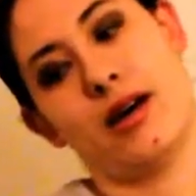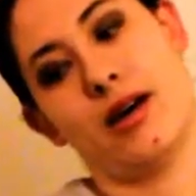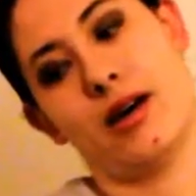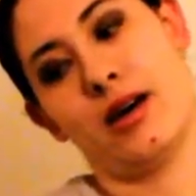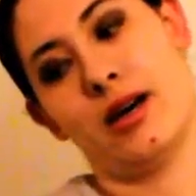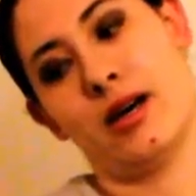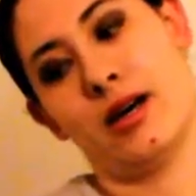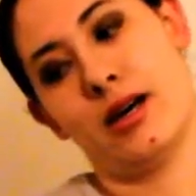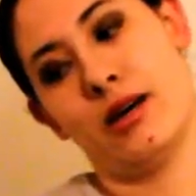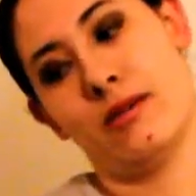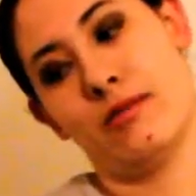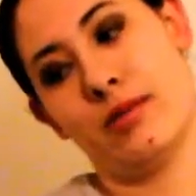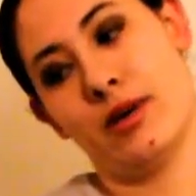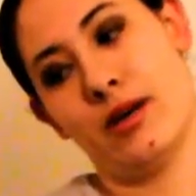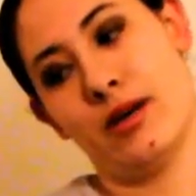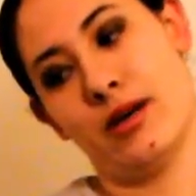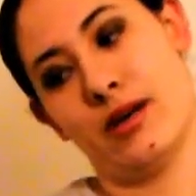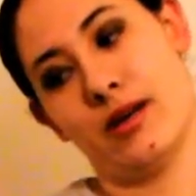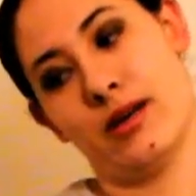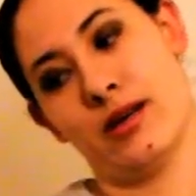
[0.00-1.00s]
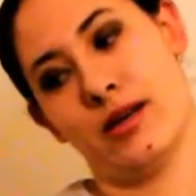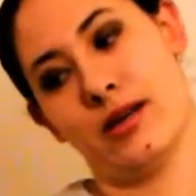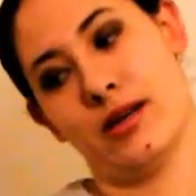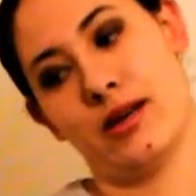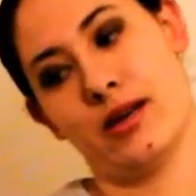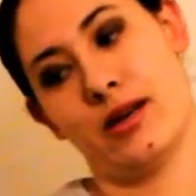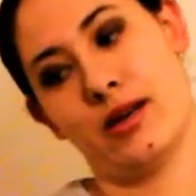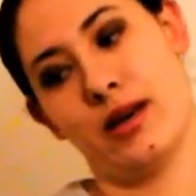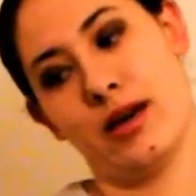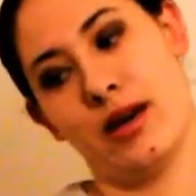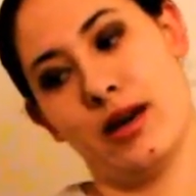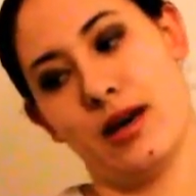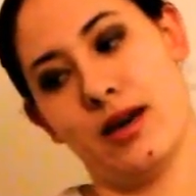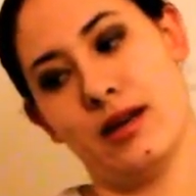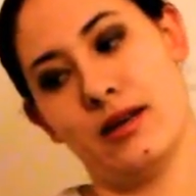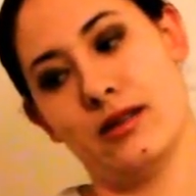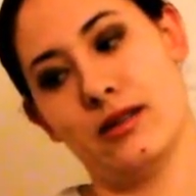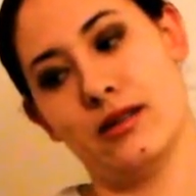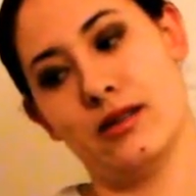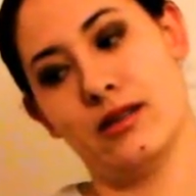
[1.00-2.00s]
And
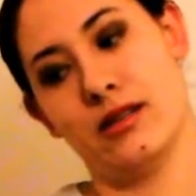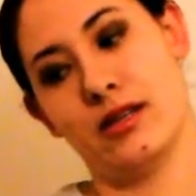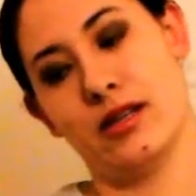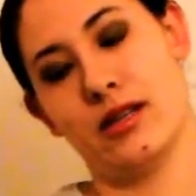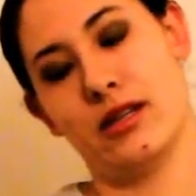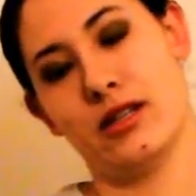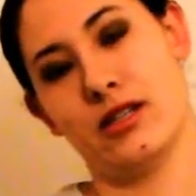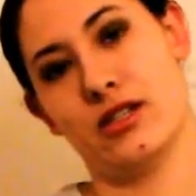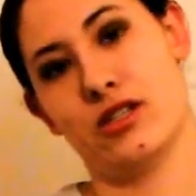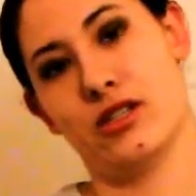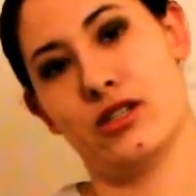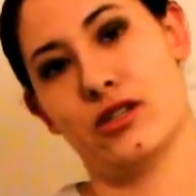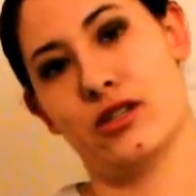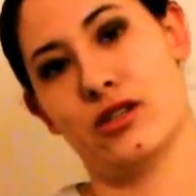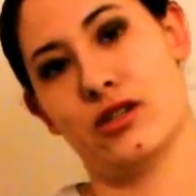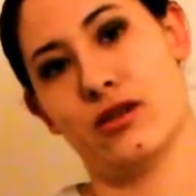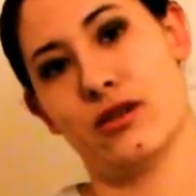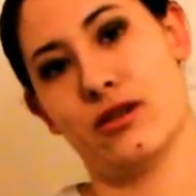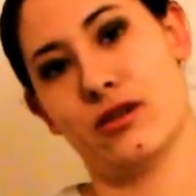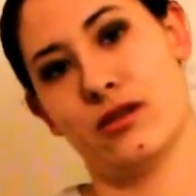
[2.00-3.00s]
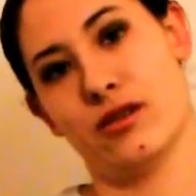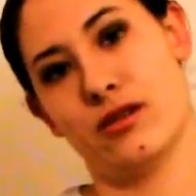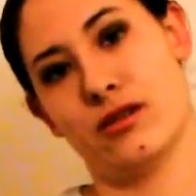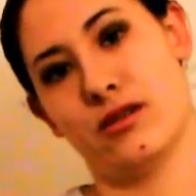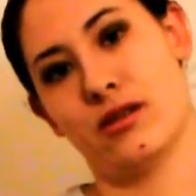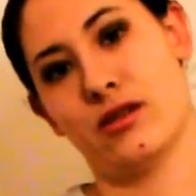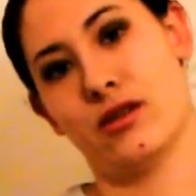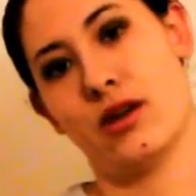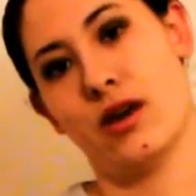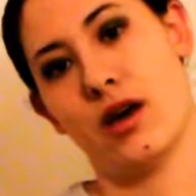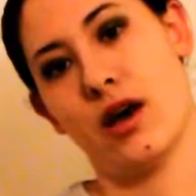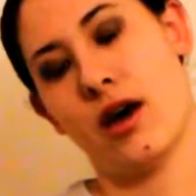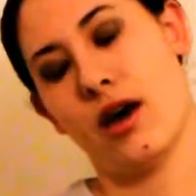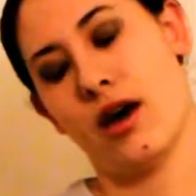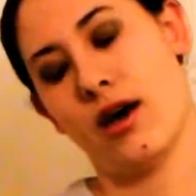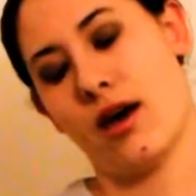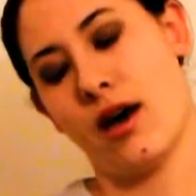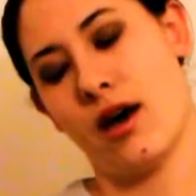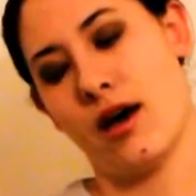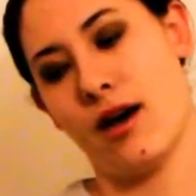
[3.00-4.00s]
in addition to those,
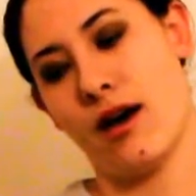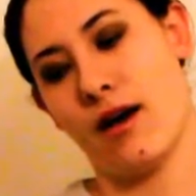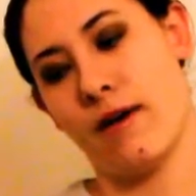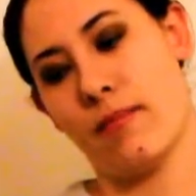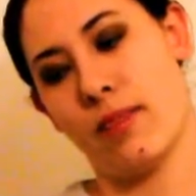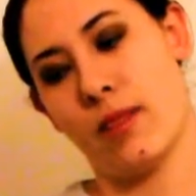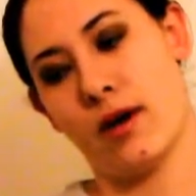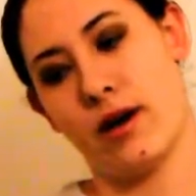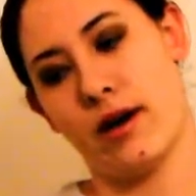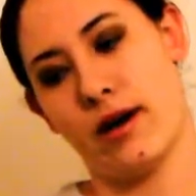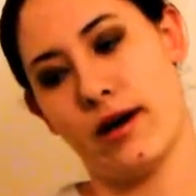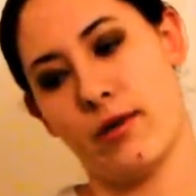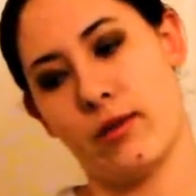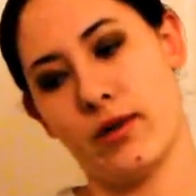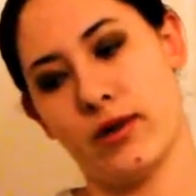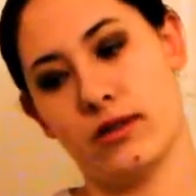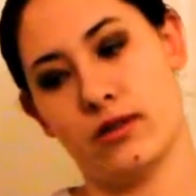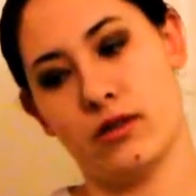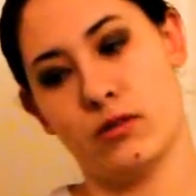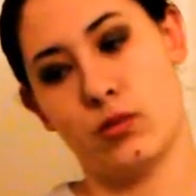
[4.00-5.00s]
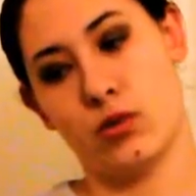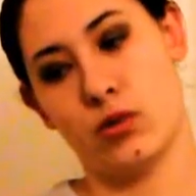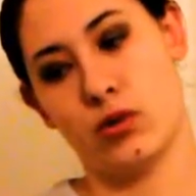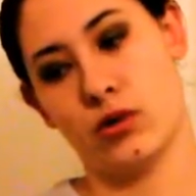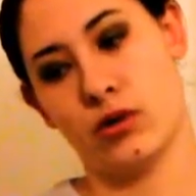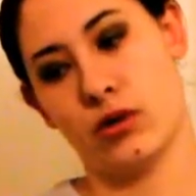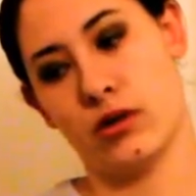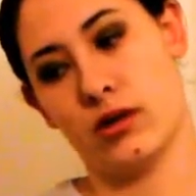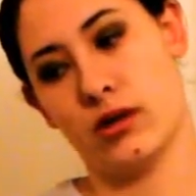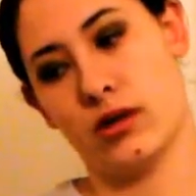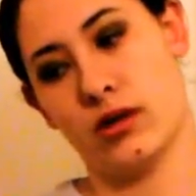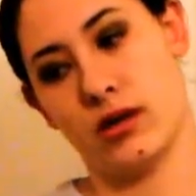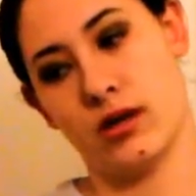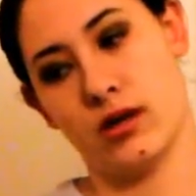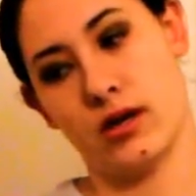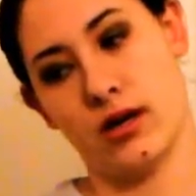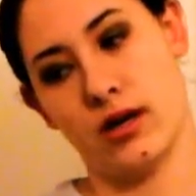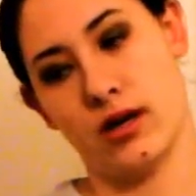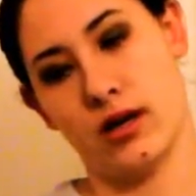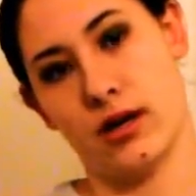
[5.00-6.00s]
I once bought
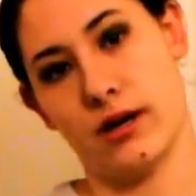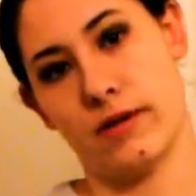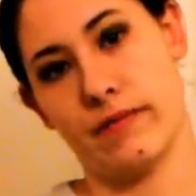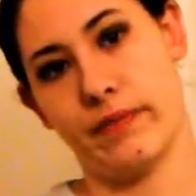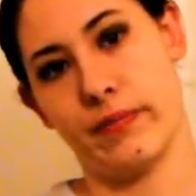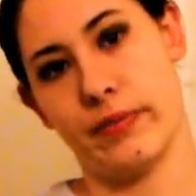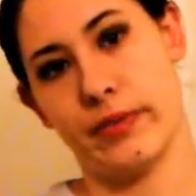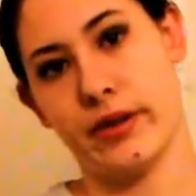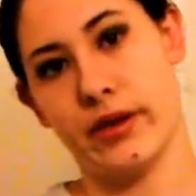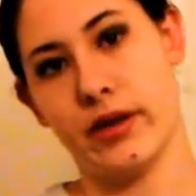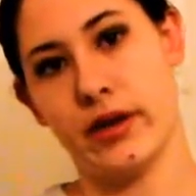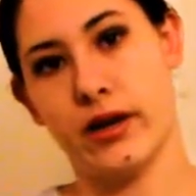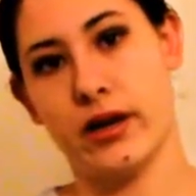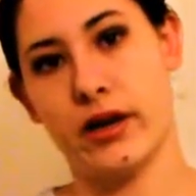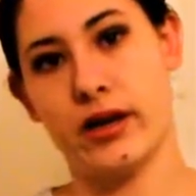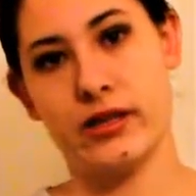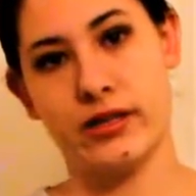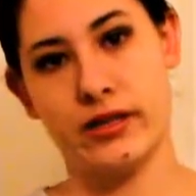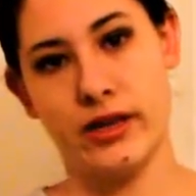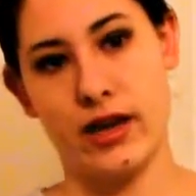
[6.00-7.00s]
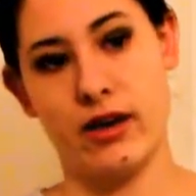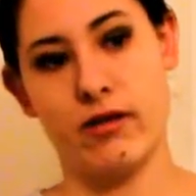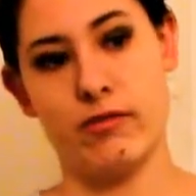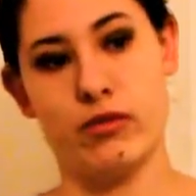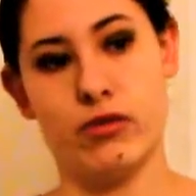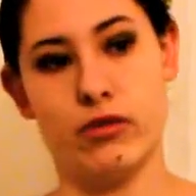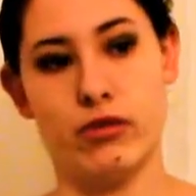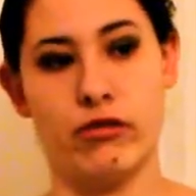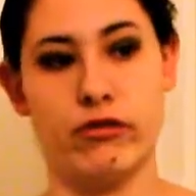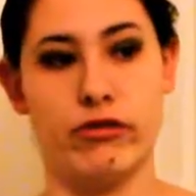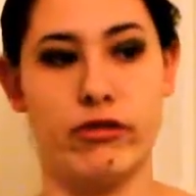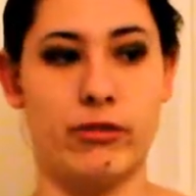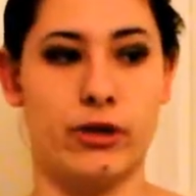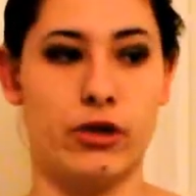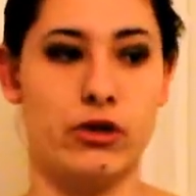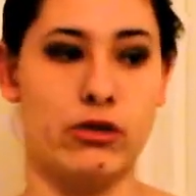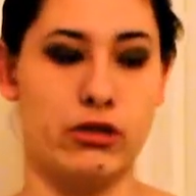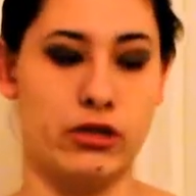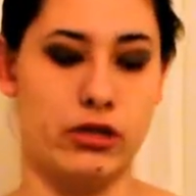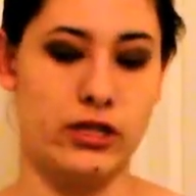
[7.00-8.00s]
a sample from a
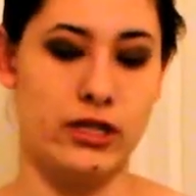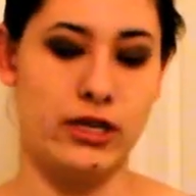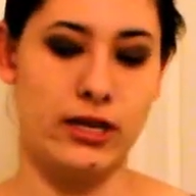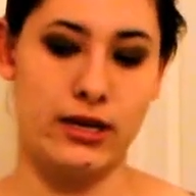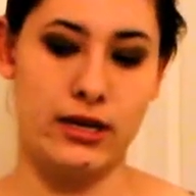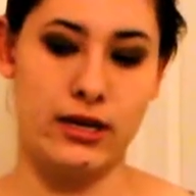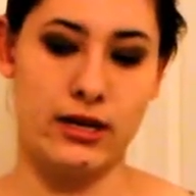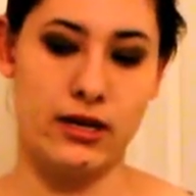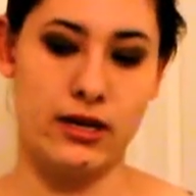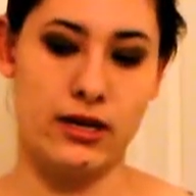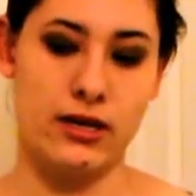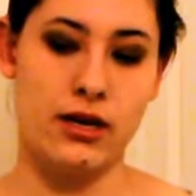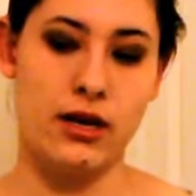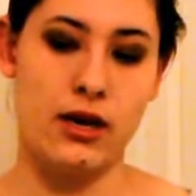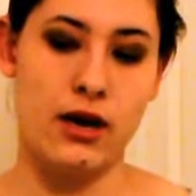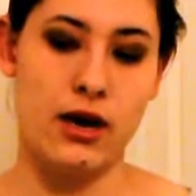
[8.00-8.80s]
corseteer,